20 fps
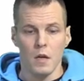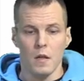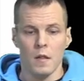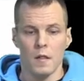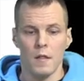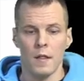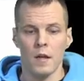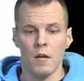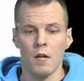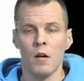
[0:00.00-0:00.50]

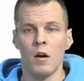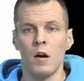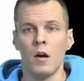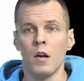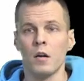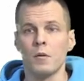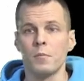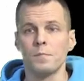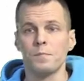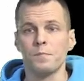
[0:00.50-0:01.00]
There
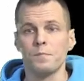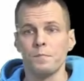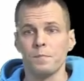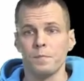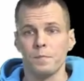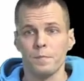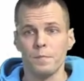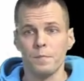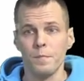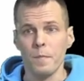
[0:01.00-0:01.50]
are
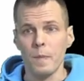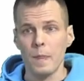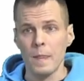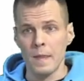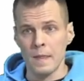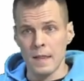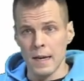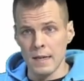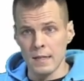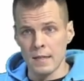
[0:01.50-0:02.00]

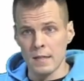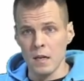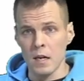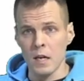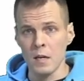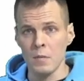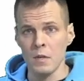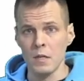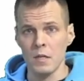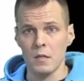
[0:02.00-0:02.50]
the
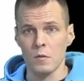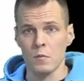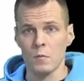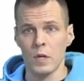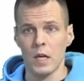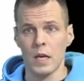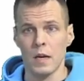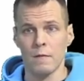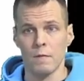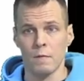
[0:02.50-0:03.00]
assignments
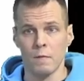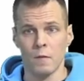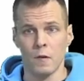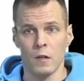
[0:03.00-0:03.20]
we have,